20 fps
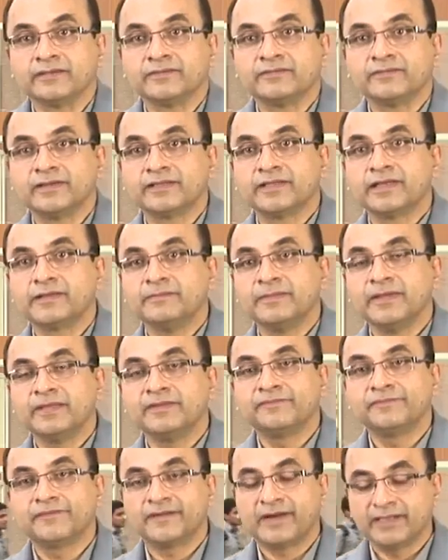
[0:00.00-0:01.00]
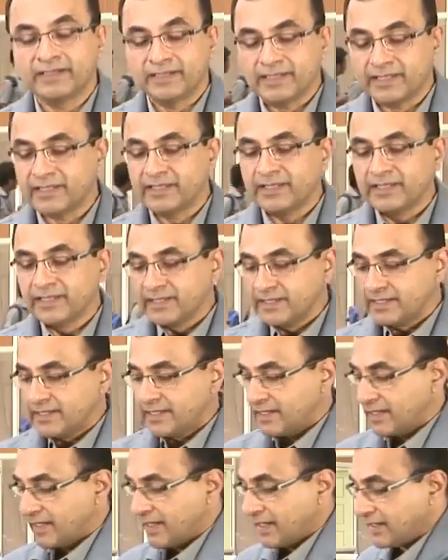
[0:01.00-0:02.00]
When I mean filing,
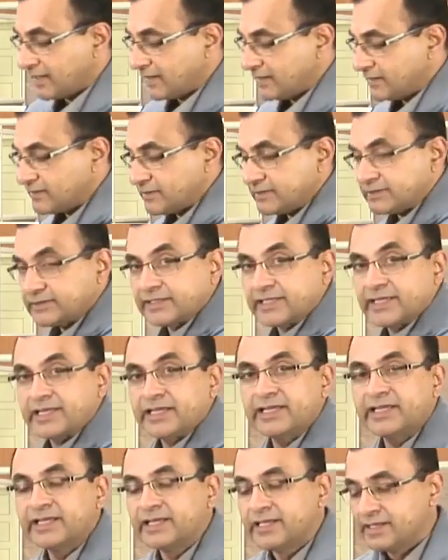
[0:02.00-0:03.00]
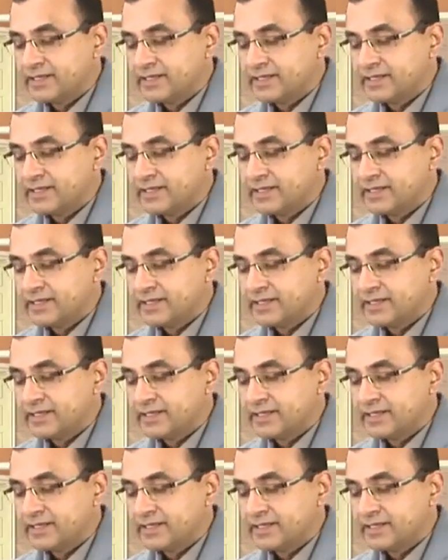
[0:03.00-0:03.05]
I say